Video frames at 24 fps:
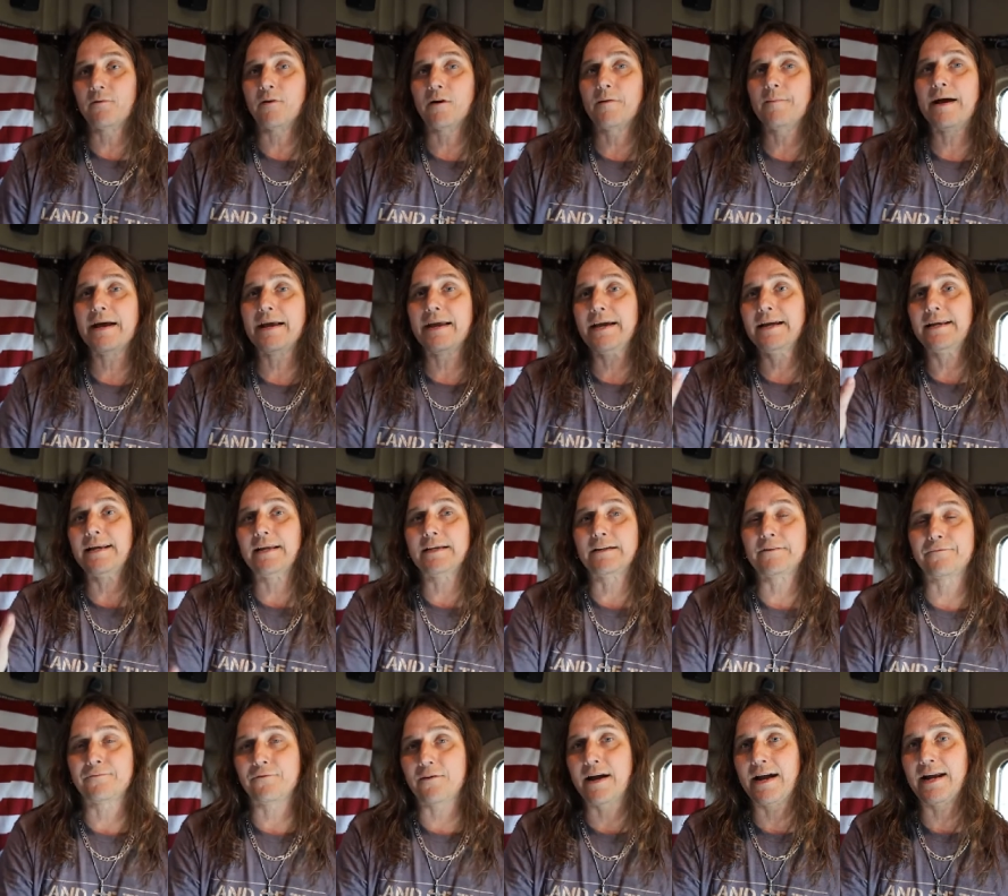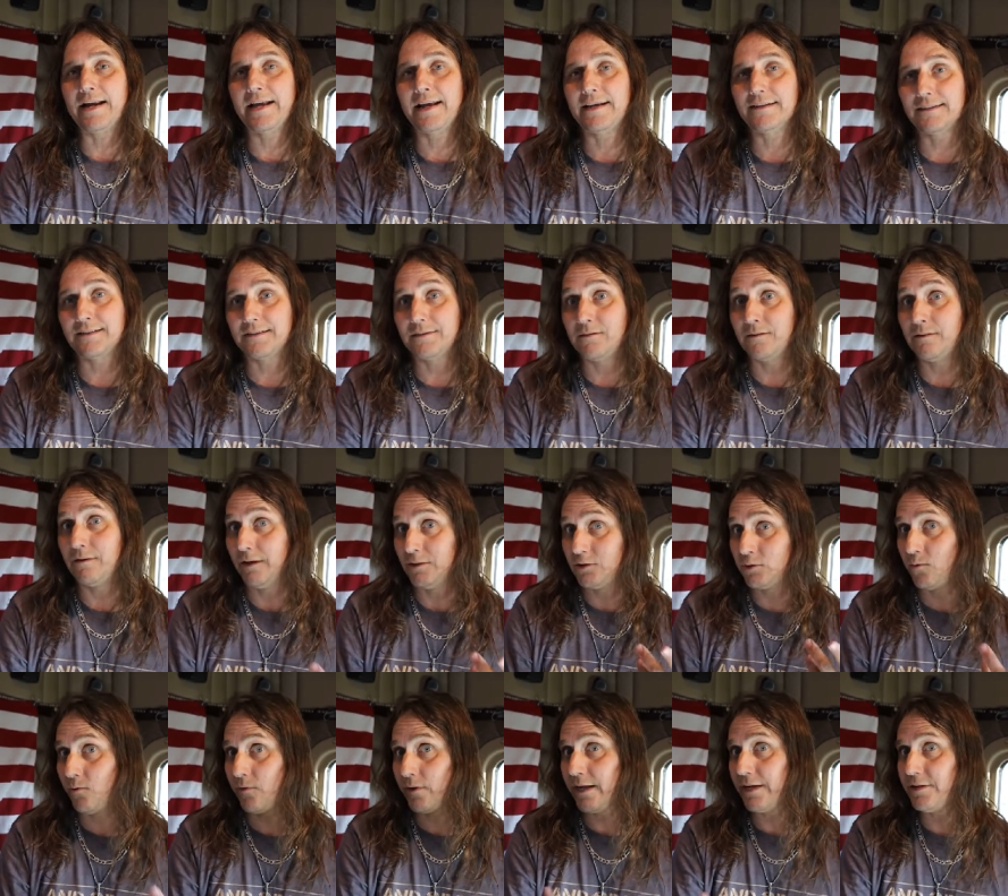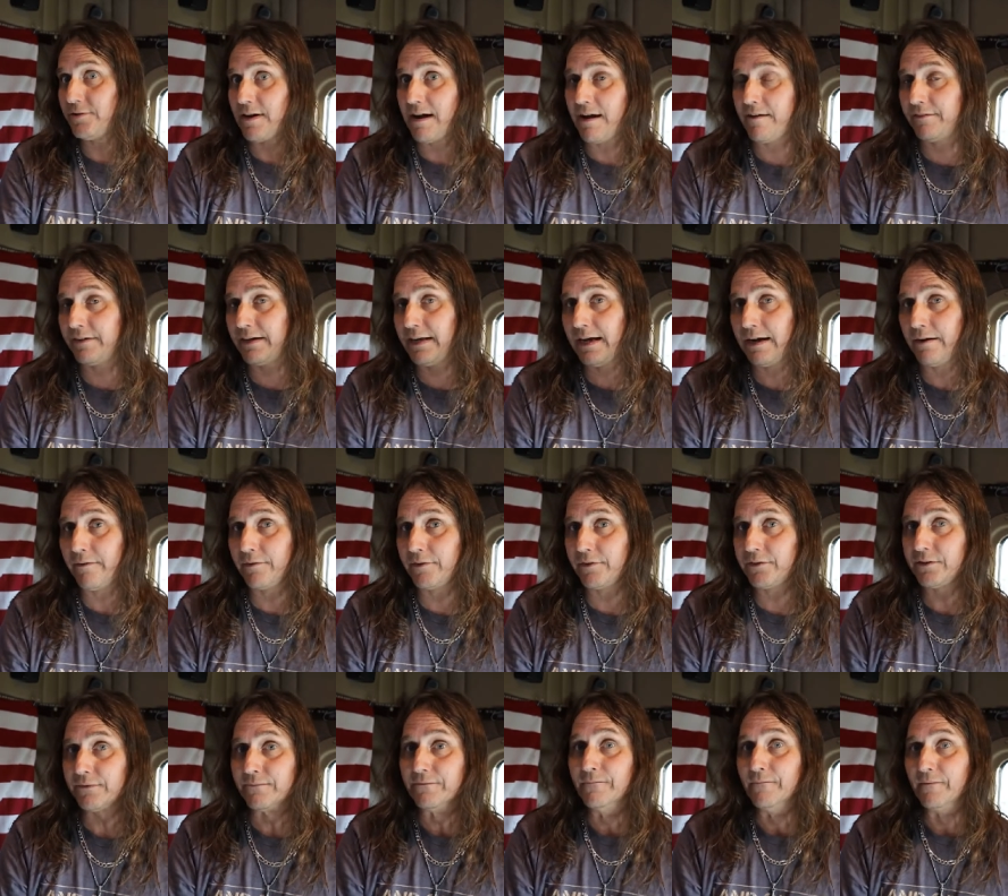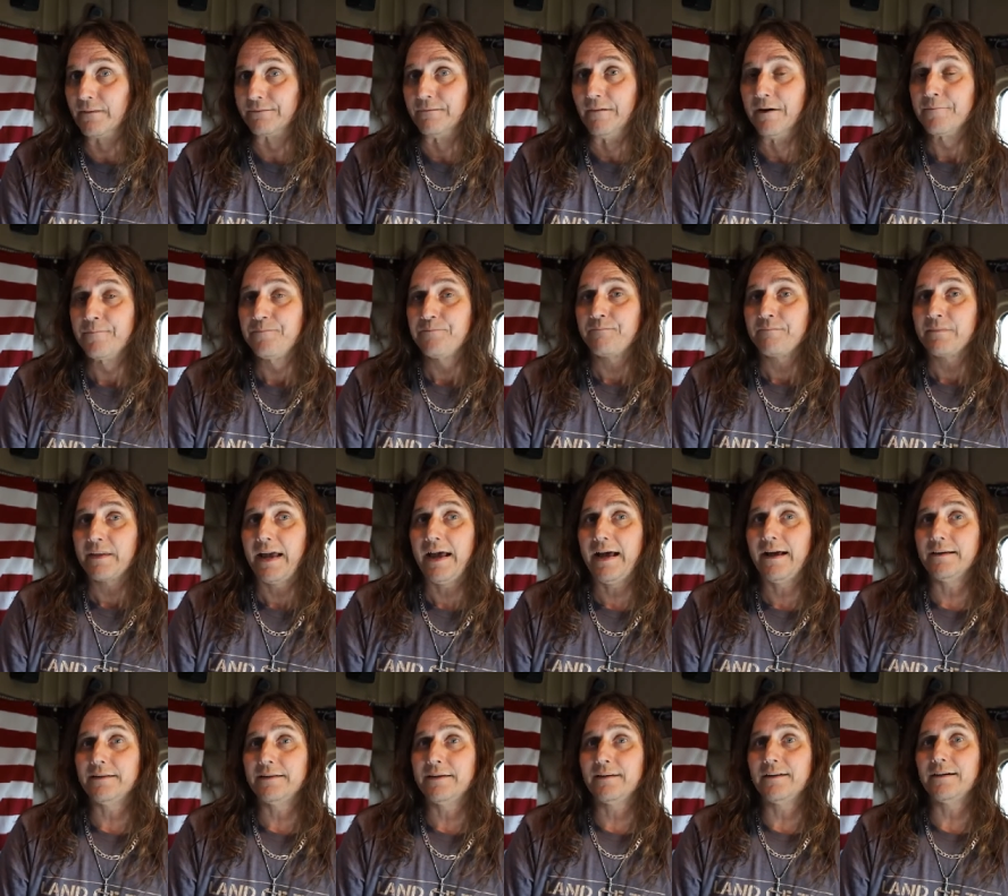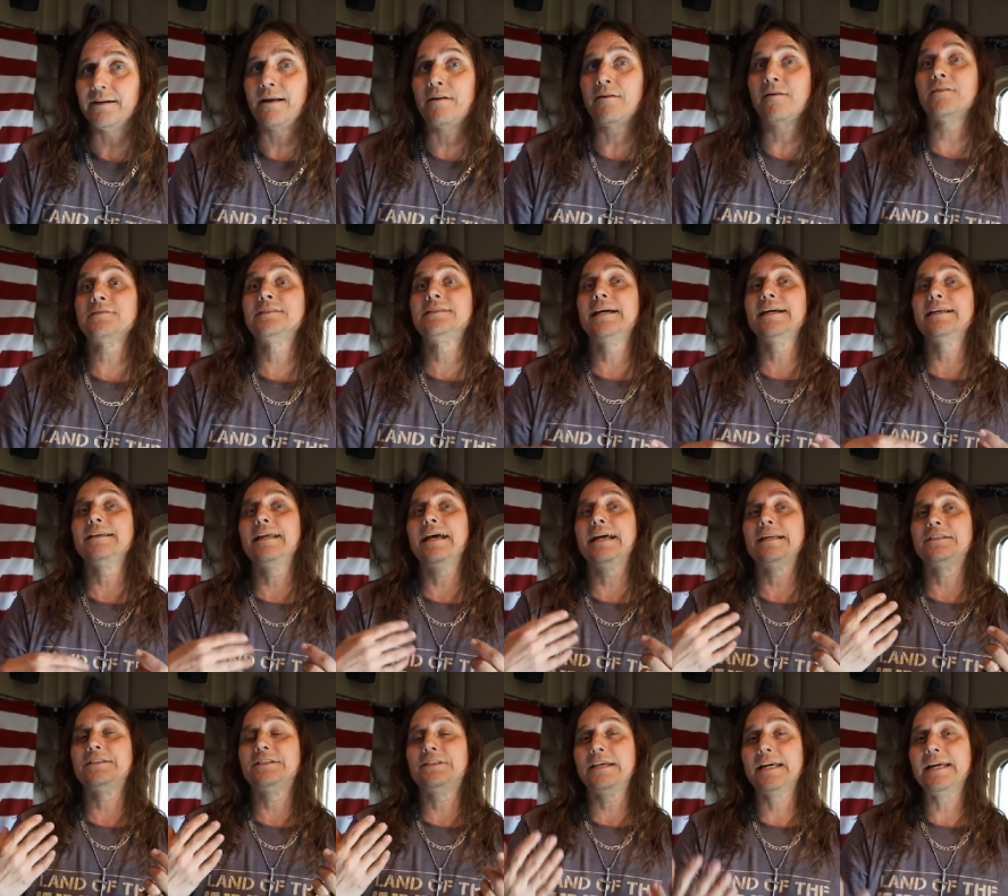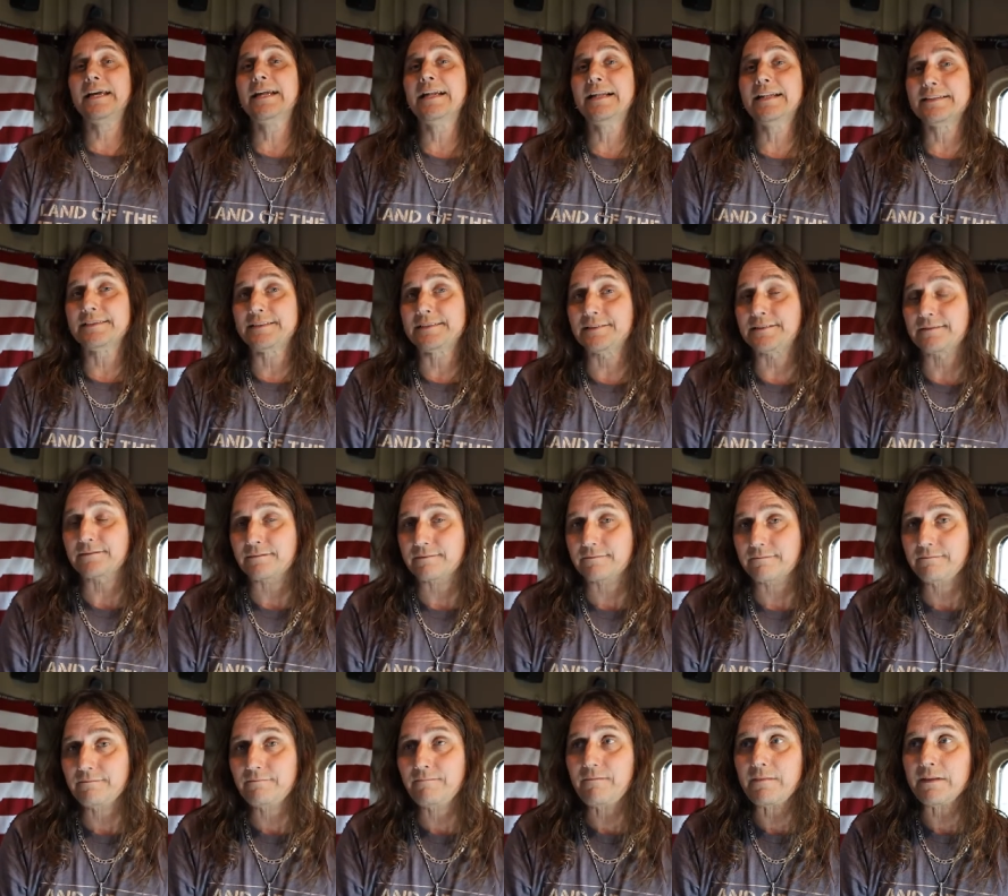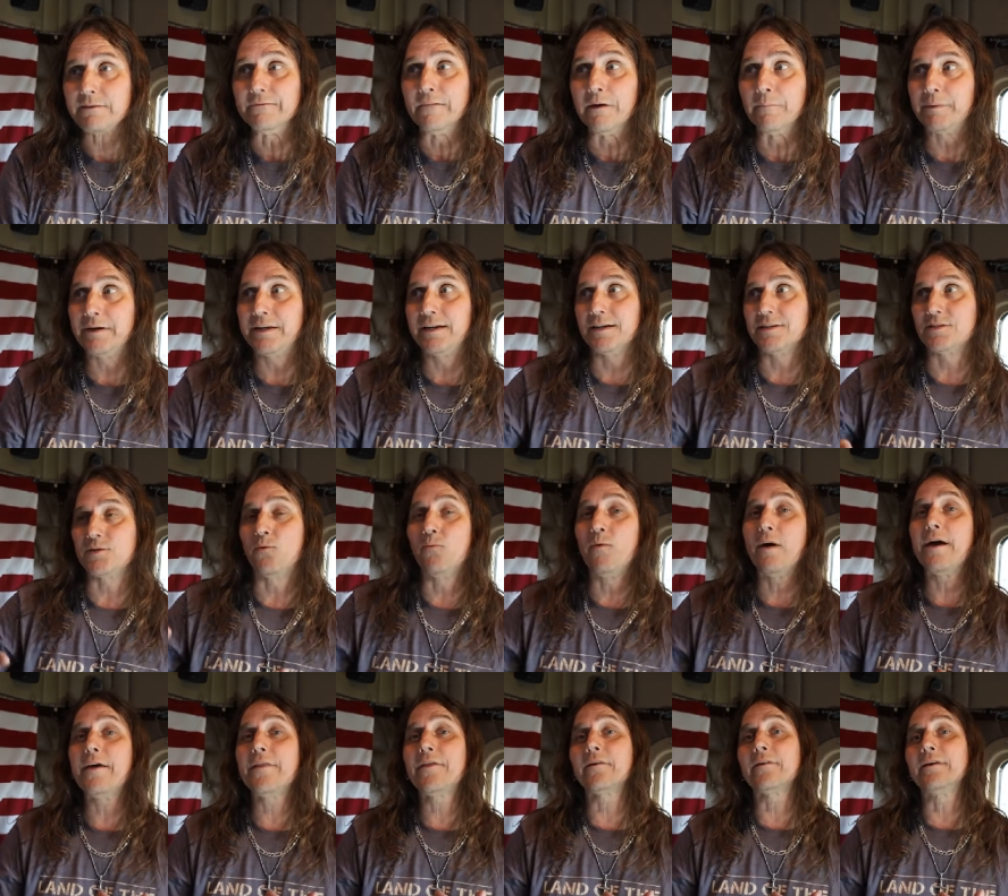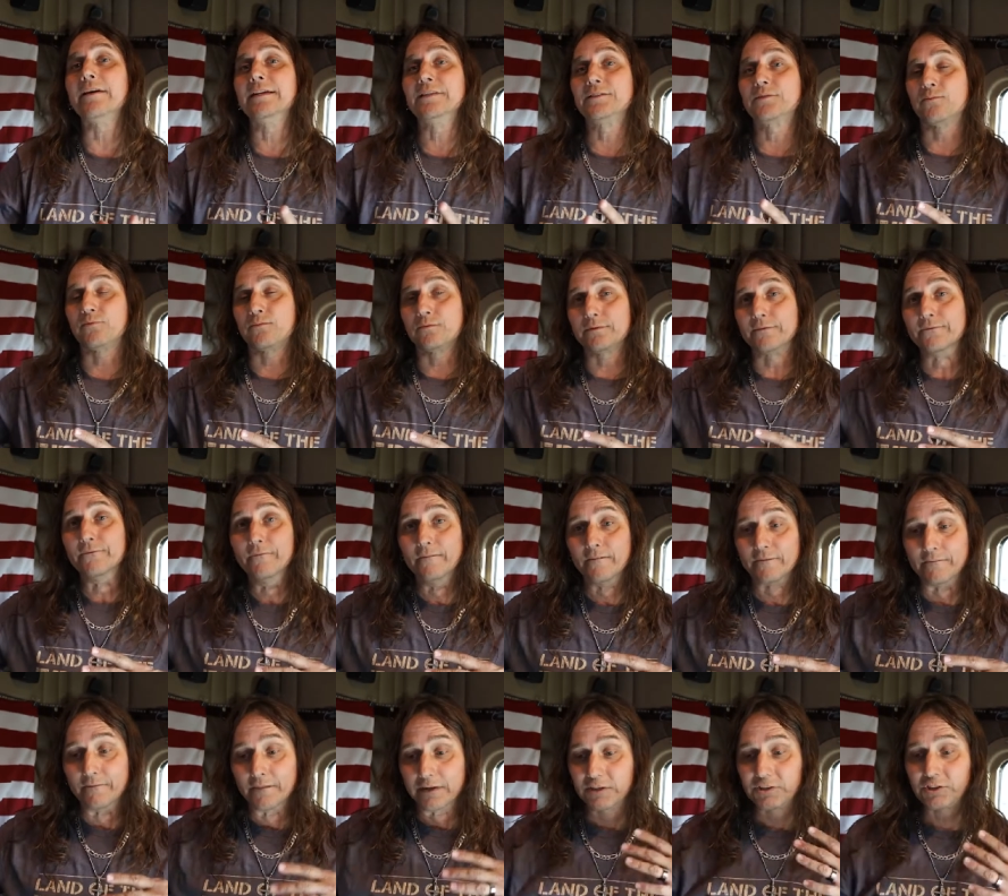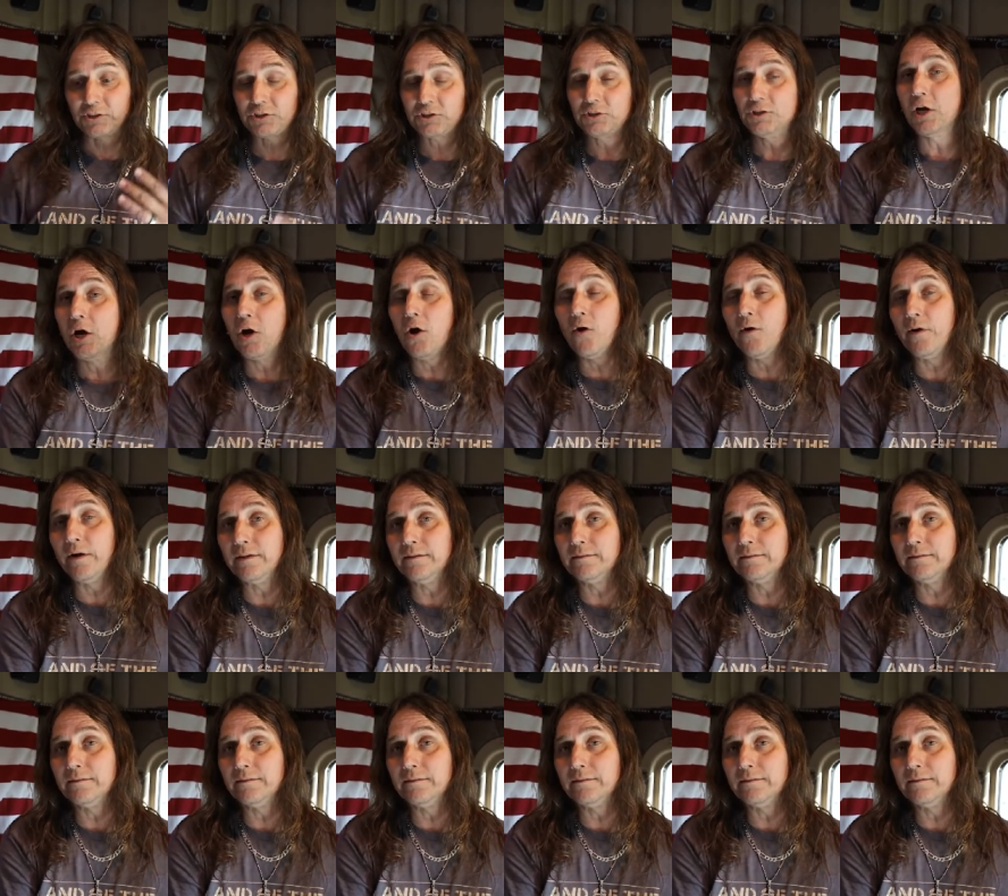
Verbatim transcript: to worry about getting out to Friday because it's a 20 driving hours out there. I'm gonna take that chance because the weather is snow